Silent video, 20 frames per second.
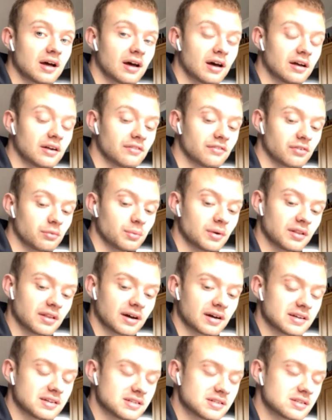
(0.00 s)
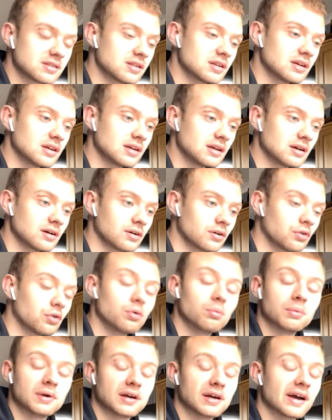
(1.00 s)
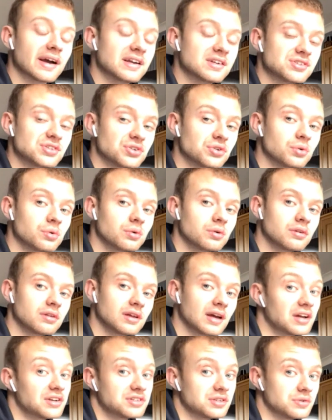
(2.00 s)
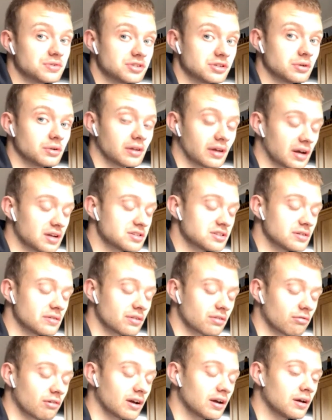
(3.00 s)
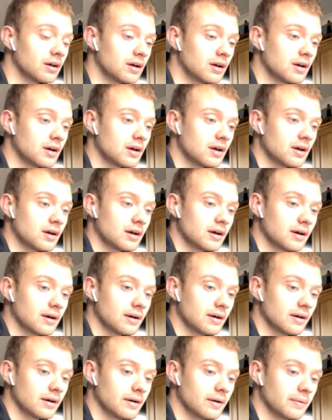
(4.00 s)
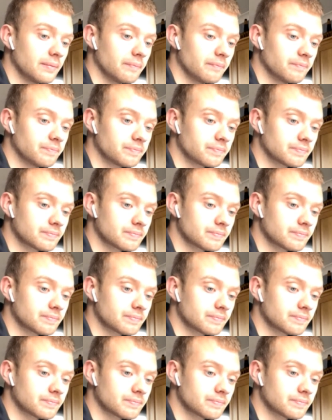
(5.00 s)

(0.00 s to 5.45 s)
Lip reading: And for me, that is the Hornby A2, the A22, and the A23.